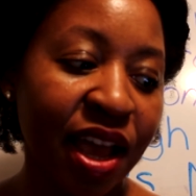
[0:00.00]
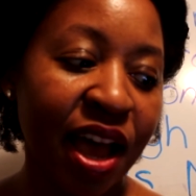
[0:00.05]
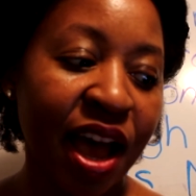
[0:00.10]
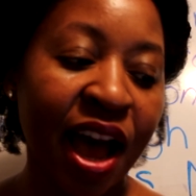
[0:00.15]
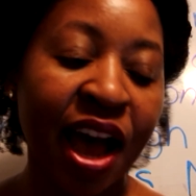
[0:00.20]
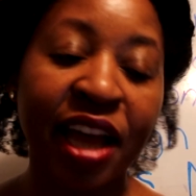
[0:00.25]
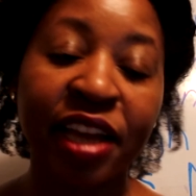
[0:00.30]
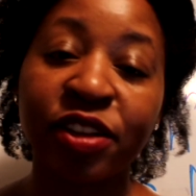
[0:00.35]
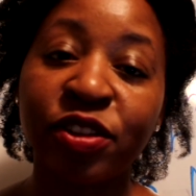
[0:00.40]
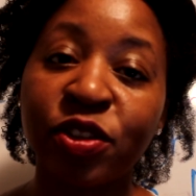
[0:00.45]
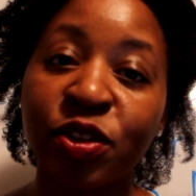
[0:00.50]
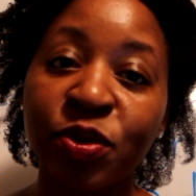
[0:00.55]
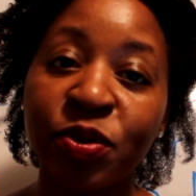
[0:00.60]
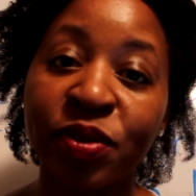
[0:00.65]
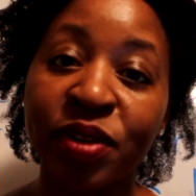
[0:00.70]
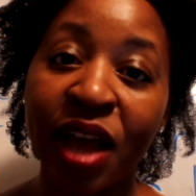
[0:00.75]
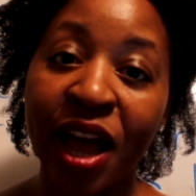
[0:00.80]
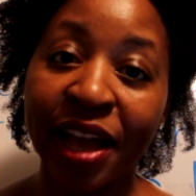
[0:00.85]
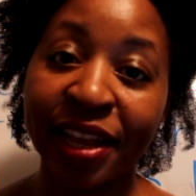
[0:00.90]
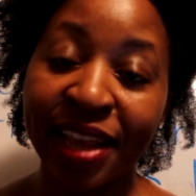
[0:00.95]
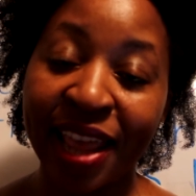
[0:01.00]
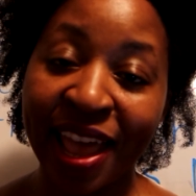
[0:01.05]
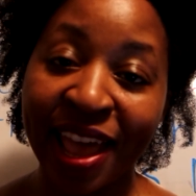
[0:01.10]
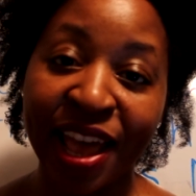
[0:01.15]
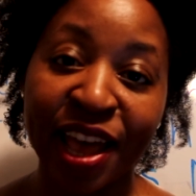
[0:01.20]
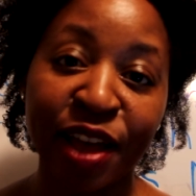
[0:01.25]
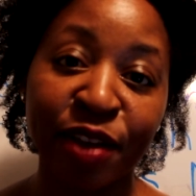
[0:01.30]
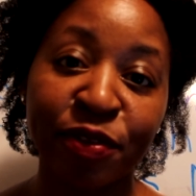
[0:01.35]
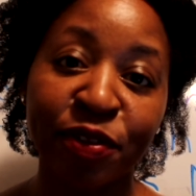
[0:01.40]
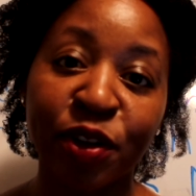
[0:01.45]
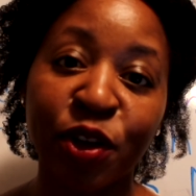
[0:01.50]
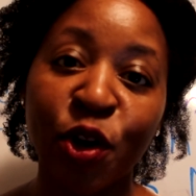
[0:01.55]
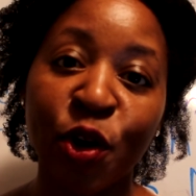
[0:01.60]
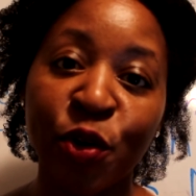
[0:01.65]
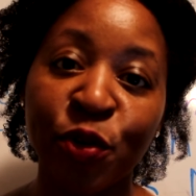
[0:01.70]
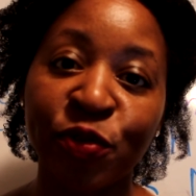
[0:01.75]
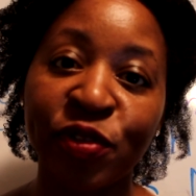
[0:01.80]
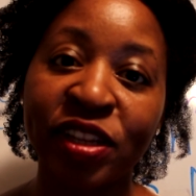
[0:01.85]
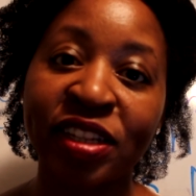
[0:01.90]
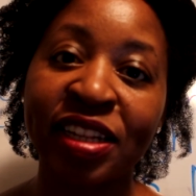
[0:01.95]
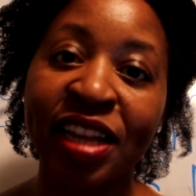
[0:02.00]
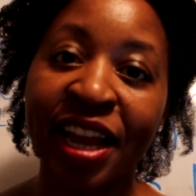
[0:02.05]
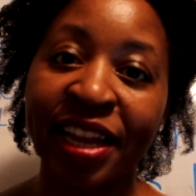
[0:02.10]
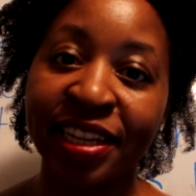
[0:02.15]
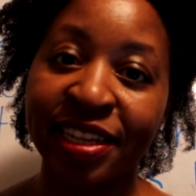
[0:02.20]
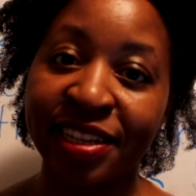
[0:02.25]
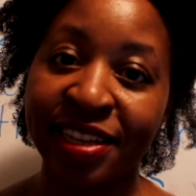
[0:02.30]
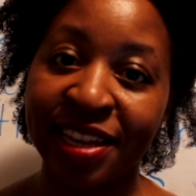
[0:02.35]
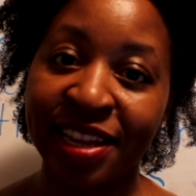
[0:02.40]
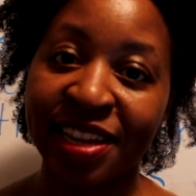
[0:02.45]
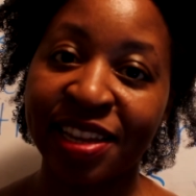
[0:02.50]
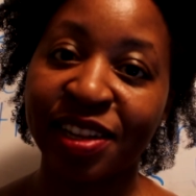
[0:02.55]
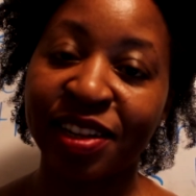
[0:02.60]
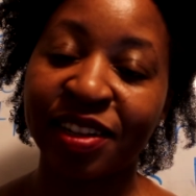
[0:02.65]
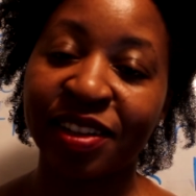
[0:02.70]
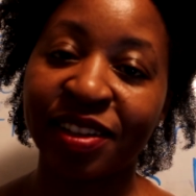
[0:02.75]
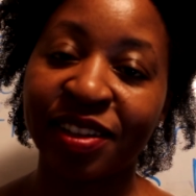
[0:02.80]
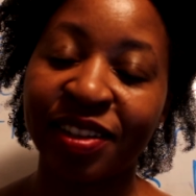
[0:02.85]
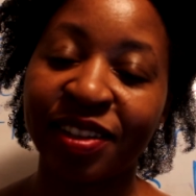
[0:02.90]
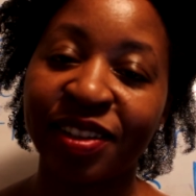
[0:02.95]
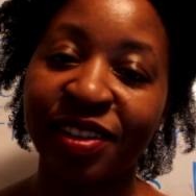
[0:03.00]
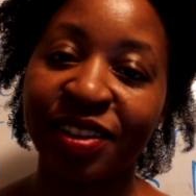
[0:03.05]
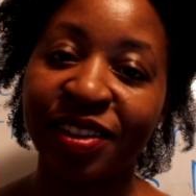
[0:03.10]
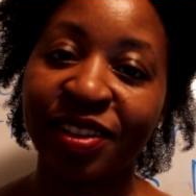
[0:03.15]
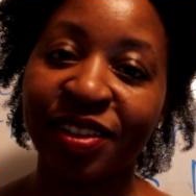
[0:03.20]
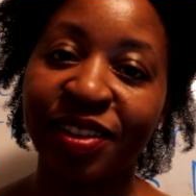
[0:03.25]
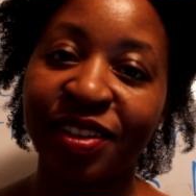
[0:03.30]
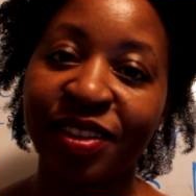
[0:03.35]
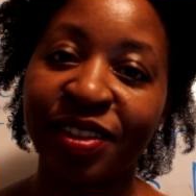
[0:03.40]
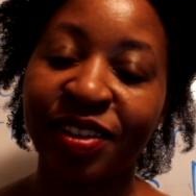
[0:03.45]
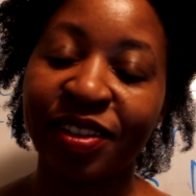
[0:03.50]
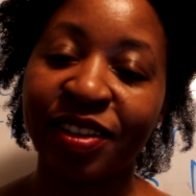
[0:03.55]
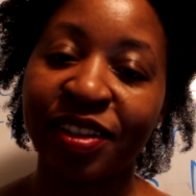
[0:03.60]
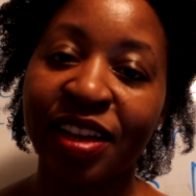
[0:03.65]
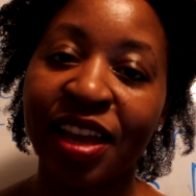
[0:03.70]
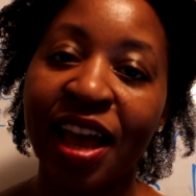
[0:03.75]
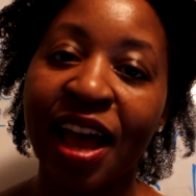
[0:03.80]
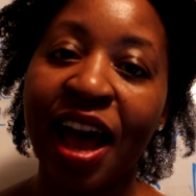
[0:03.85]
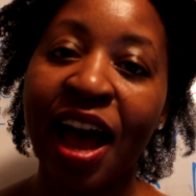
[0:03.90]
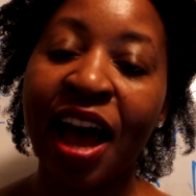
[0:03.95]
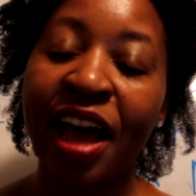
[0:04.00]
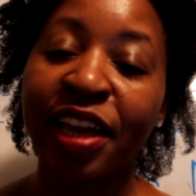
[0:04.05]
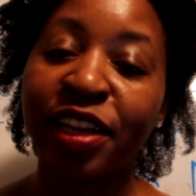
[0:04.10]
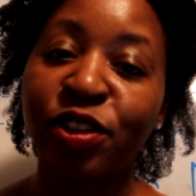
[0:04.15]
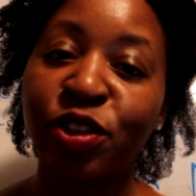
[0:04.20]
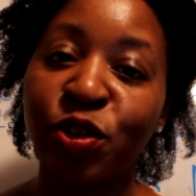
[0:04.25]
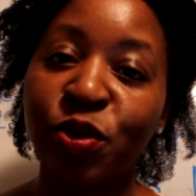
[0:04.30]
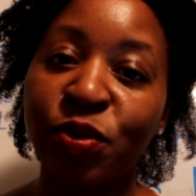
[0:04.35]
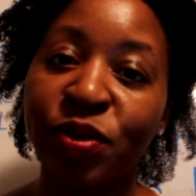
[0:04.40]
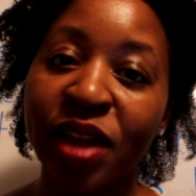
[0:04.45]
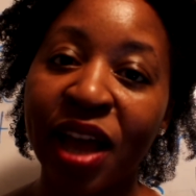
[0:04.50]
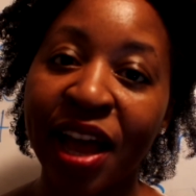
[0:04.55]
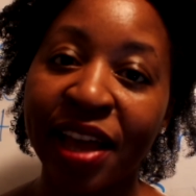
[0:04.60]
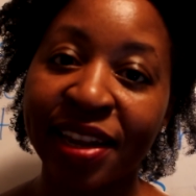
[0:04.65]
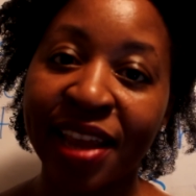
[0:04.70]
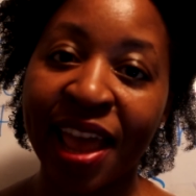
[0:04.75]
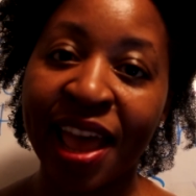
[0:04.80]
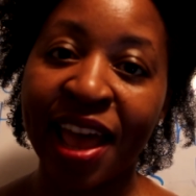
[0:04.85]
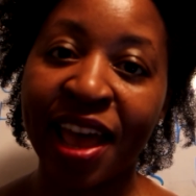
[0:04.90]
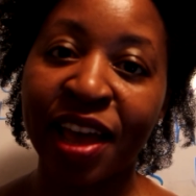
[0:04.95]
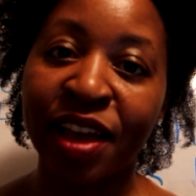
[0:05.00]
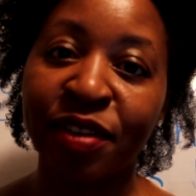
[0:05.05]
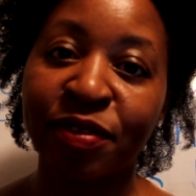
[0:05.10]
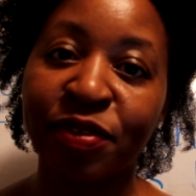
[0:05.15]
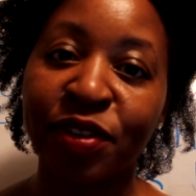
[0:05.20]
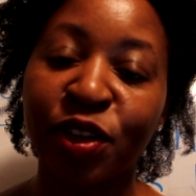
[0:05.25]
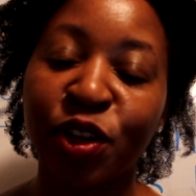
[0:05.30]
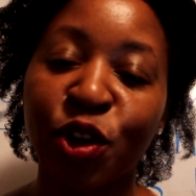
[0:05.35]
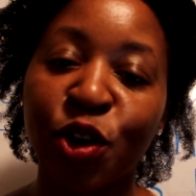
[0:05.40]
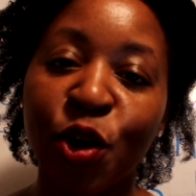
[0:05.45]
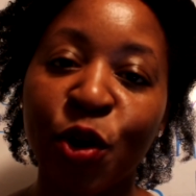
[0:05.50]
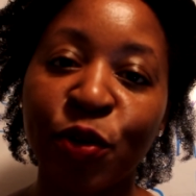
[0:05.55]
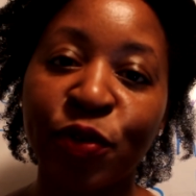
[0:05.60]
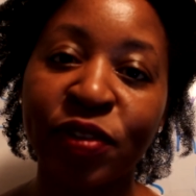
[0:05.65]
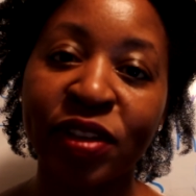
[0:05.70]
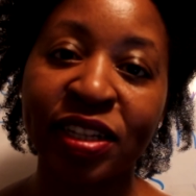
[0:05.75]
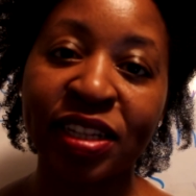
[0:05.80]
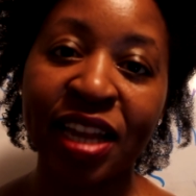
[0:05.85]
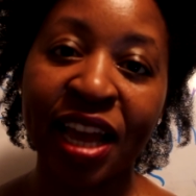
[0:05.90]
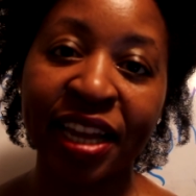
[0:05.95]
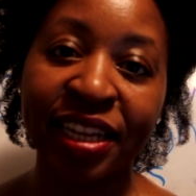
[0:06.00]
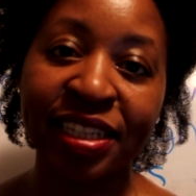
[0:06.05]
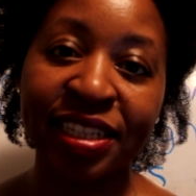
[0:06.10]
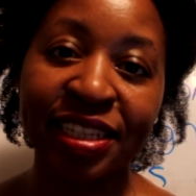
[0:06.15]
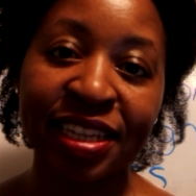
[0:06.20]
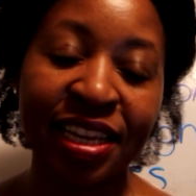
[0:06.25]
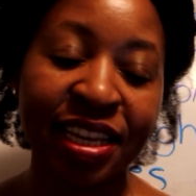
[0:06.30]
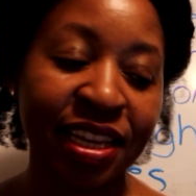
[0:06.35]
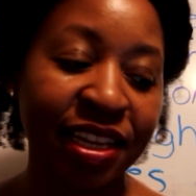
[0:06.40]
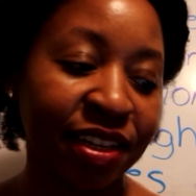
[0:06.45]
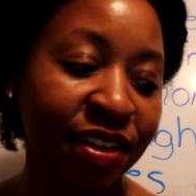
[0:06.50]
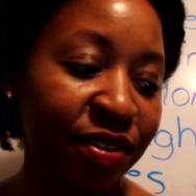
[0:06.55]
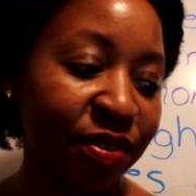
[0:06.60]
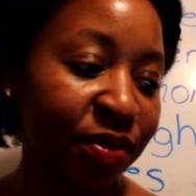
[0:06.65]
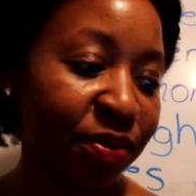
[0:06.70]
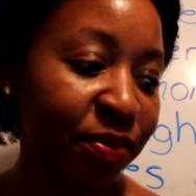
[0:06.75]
I do not have COVID-19. I do not have COVID-19.